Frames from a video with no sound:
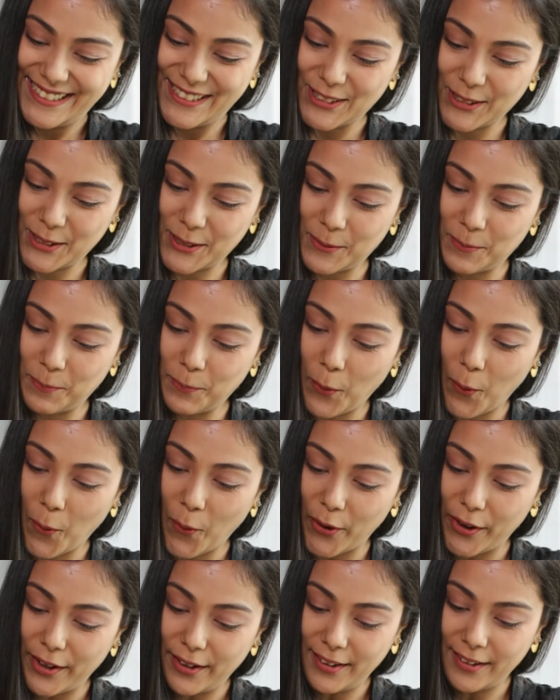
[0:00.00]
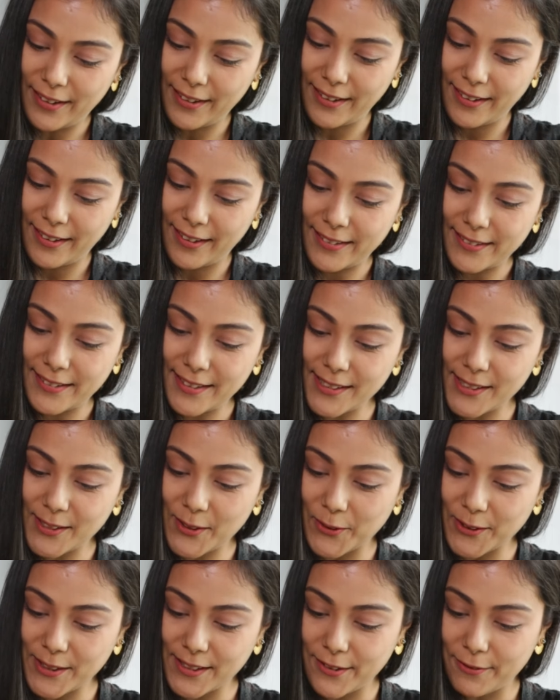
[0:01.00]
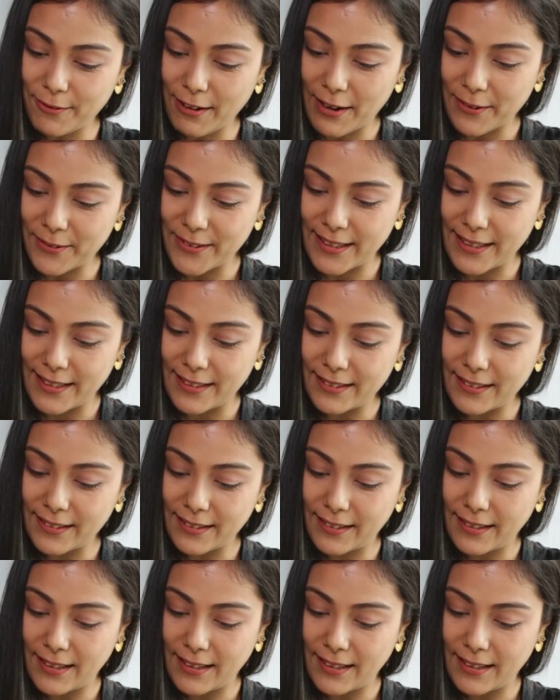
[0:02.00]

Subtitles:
just pour the sauce around it